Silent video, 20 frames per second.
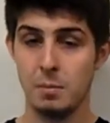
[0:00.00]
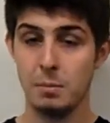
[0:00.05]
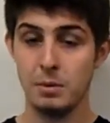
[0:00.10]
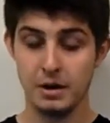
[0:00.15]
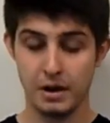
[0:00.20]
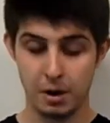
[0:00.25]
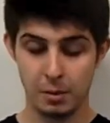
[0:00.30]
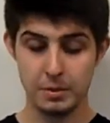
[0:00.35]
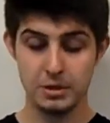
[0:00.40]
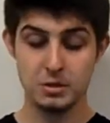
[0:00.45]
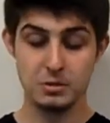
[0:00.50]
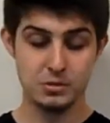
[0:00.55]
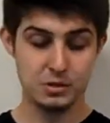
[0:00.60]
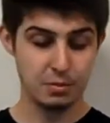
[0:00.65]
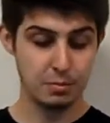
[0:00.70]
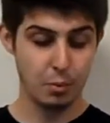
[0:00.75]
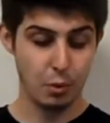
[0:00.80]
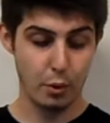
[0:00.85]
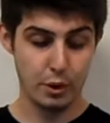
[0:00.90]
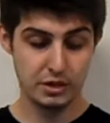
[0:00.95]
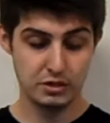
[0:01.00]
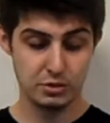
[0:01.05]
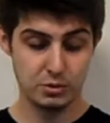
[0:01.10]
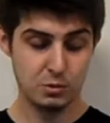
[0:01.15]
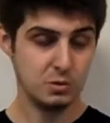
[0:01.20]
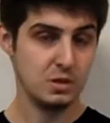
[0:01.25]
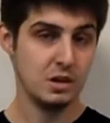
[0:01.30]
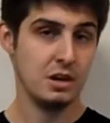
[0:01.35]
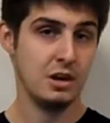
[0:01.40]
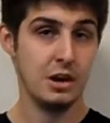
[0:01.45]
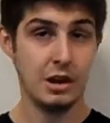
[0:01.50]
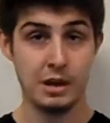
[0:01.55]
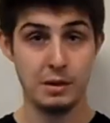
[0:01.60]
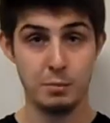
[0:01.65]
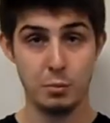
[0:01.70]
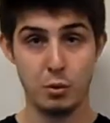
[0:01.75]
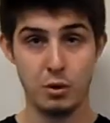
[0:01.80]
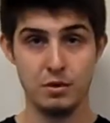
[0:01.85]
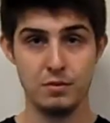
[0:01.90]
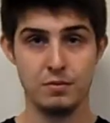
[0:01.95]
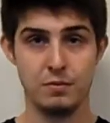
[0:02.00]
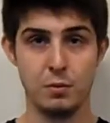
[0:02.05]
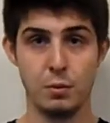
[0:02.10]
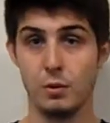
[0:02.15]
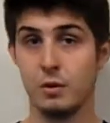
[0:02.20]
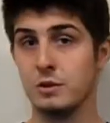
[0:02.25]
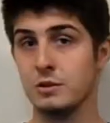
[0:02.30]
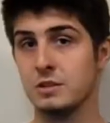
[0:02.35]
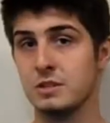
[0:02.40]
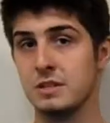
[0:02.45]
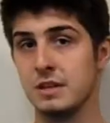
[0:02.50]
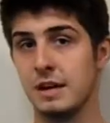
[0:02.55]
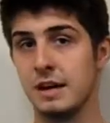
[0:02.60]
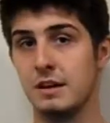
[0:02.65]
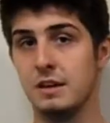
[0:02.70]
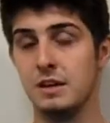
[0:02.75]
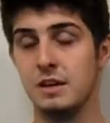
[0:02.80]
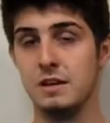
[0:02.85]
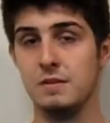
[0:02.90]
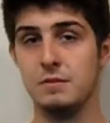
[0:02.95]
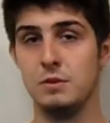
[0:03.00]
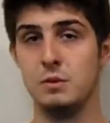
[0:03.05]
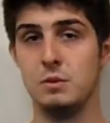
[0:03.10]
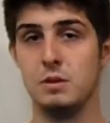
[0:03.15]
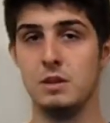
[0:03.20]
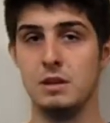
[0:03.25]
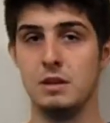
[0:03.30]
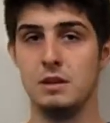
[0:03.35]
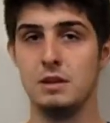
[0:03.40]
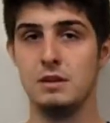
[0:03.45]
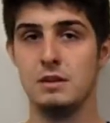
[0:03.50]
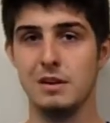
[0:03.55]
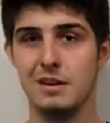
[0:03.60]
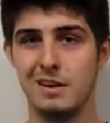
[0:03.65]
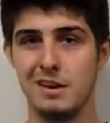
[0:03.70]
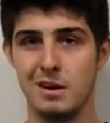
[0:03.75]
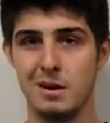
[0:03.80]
But I'll be using .2s and an 8.4 just to kind of give you the